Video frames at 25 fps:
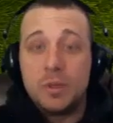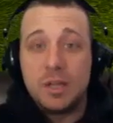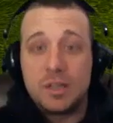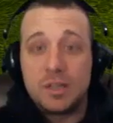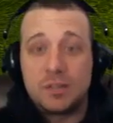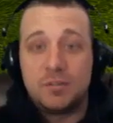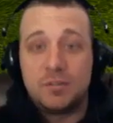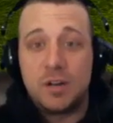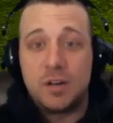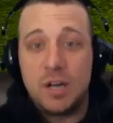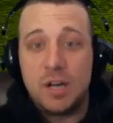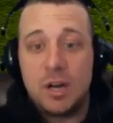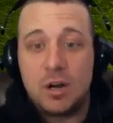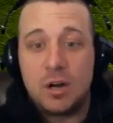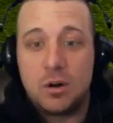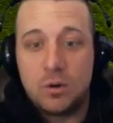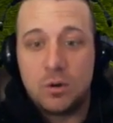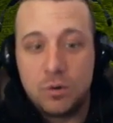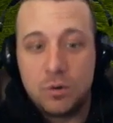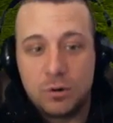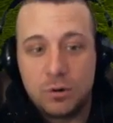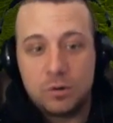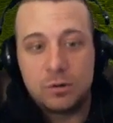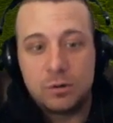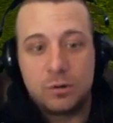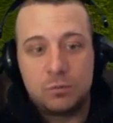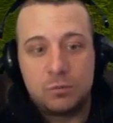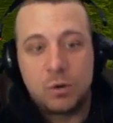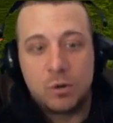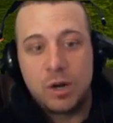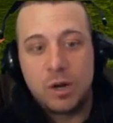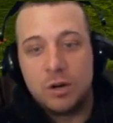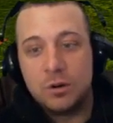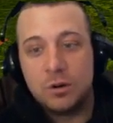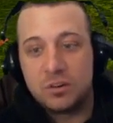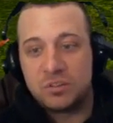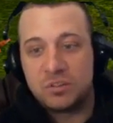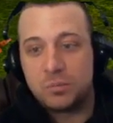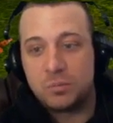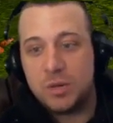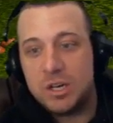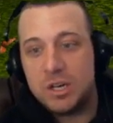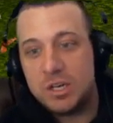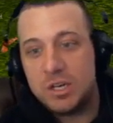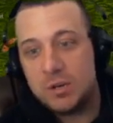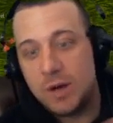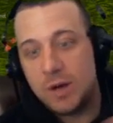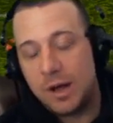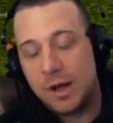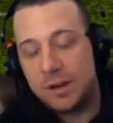liked the video. Wanted to explain
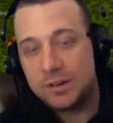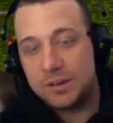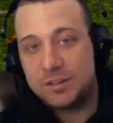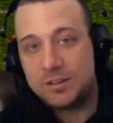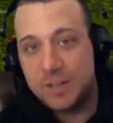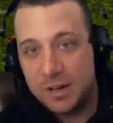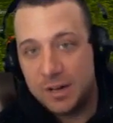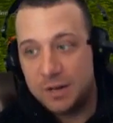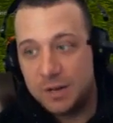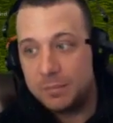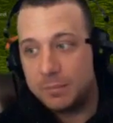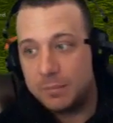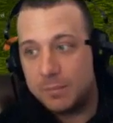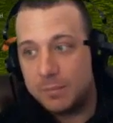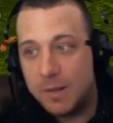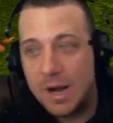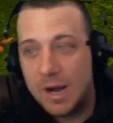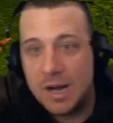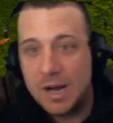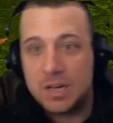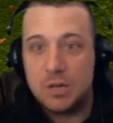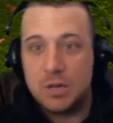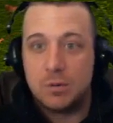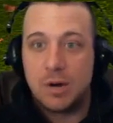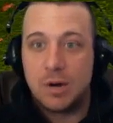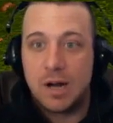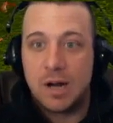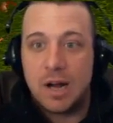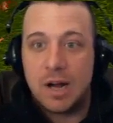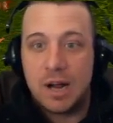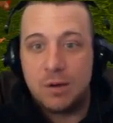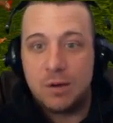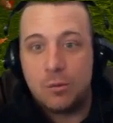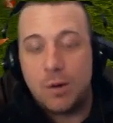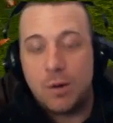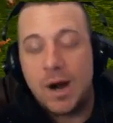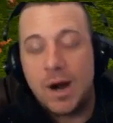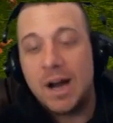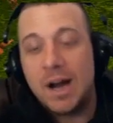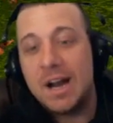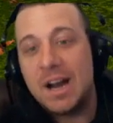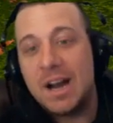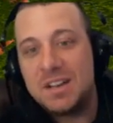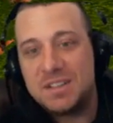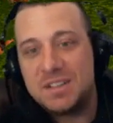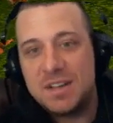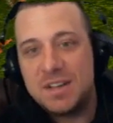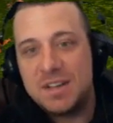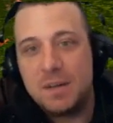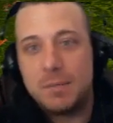to you how to set up my UI, why
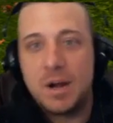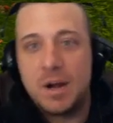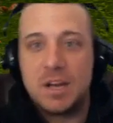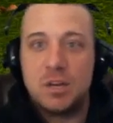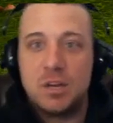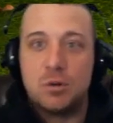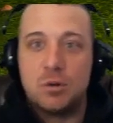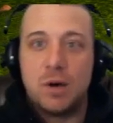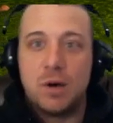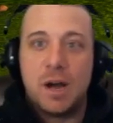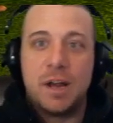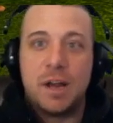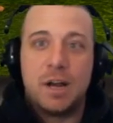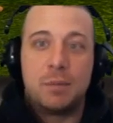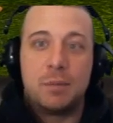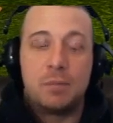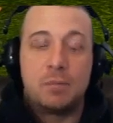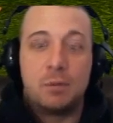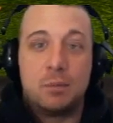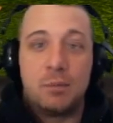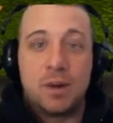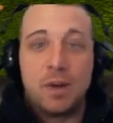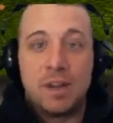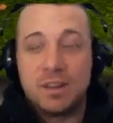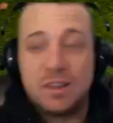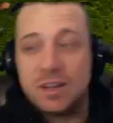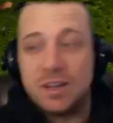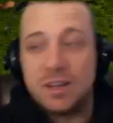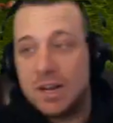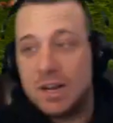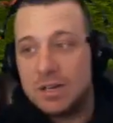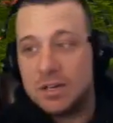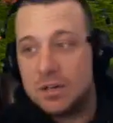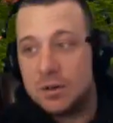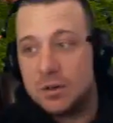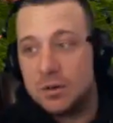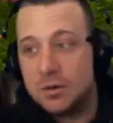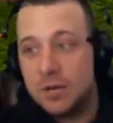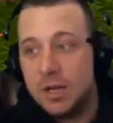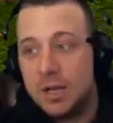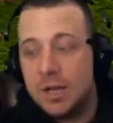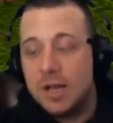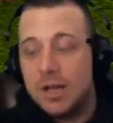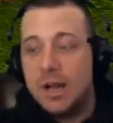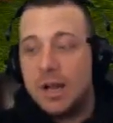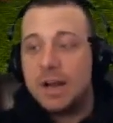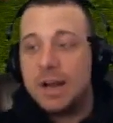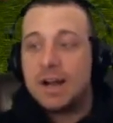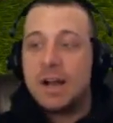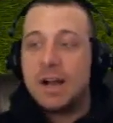I set my UI up the way that I do,
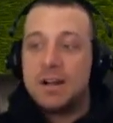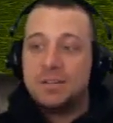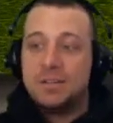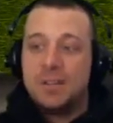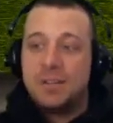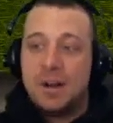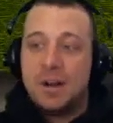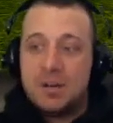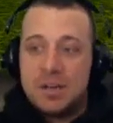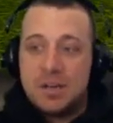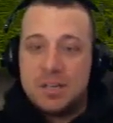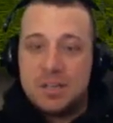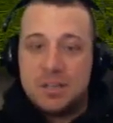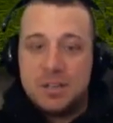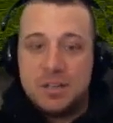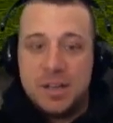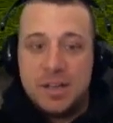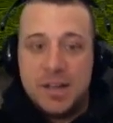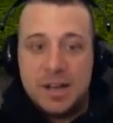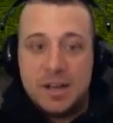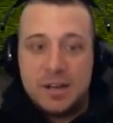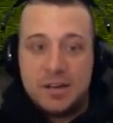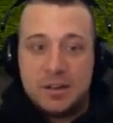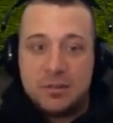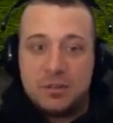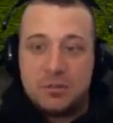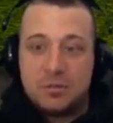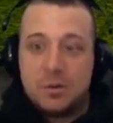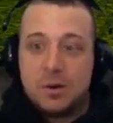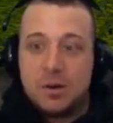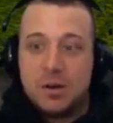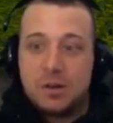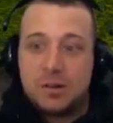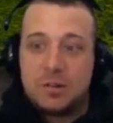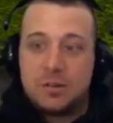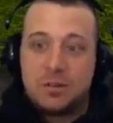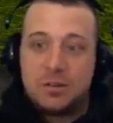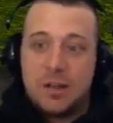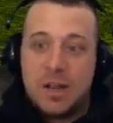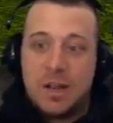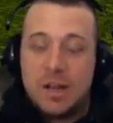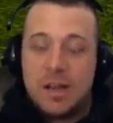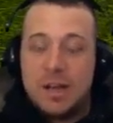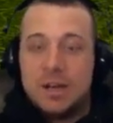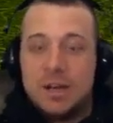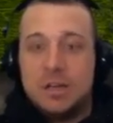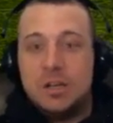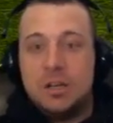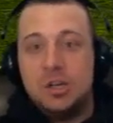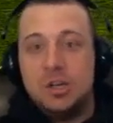and kind of how each of the add-ons works.
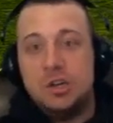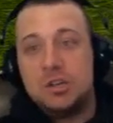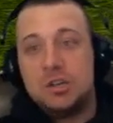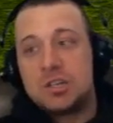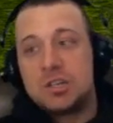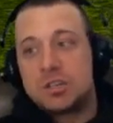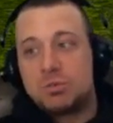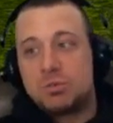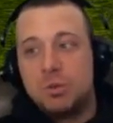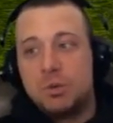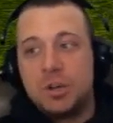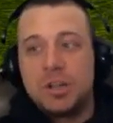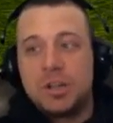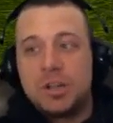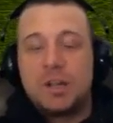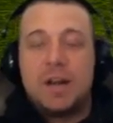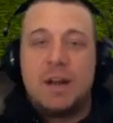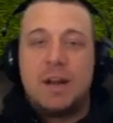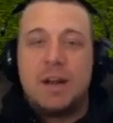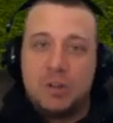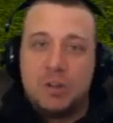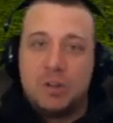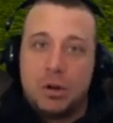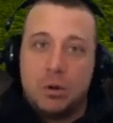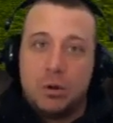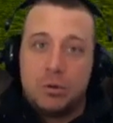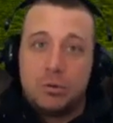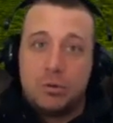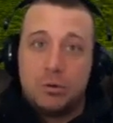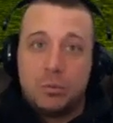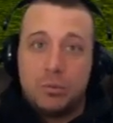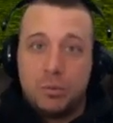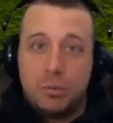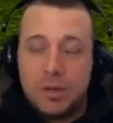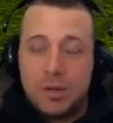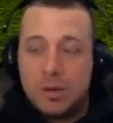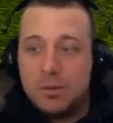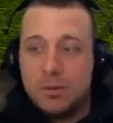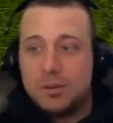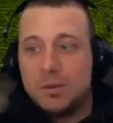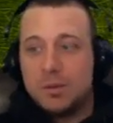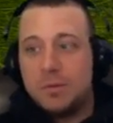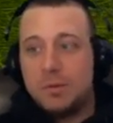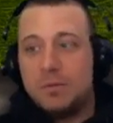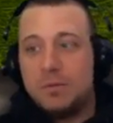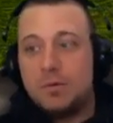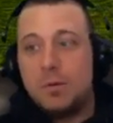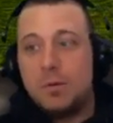And you're just really going to have to go through and play with them. If